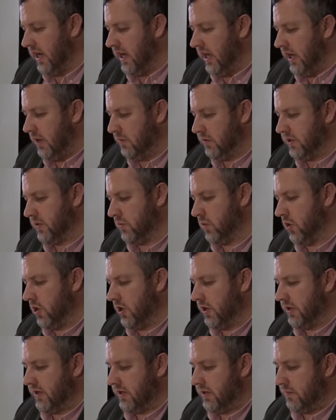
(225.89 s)
he was
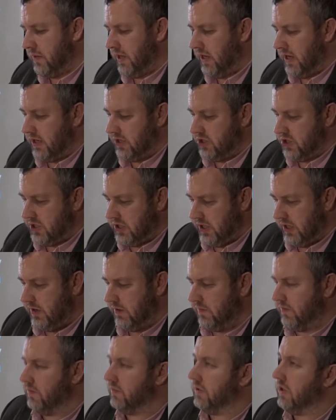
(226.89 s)
awarded a
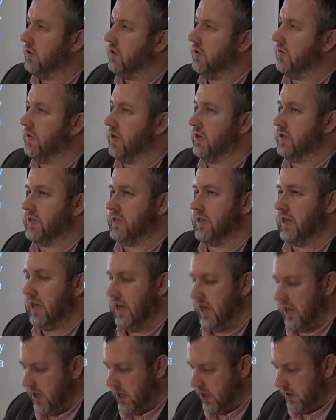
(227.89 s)
PhD from the University
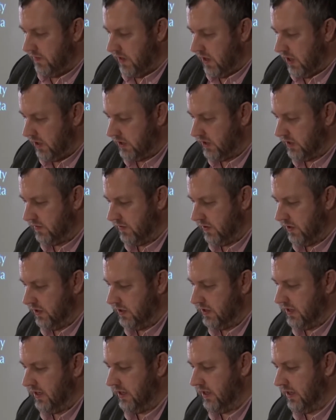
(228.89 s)
of Oxford
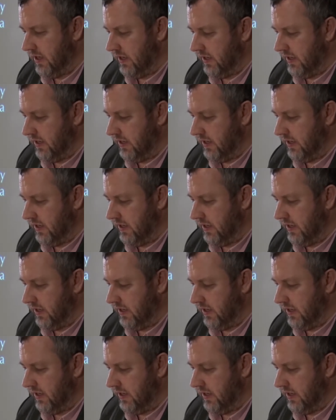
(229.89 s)
in